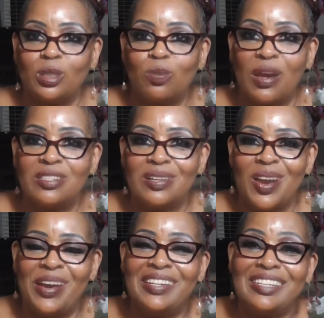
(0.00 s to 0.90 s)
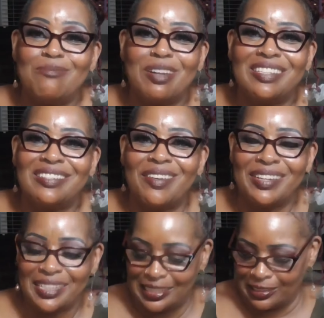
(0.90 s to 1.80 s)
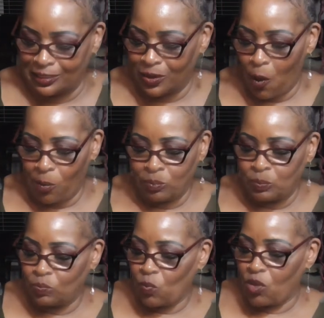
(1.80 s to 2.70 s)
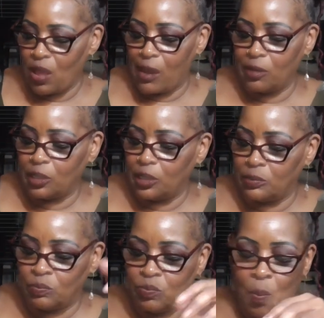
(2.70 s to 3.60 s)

spicy, but it's so good. Y'all, look here.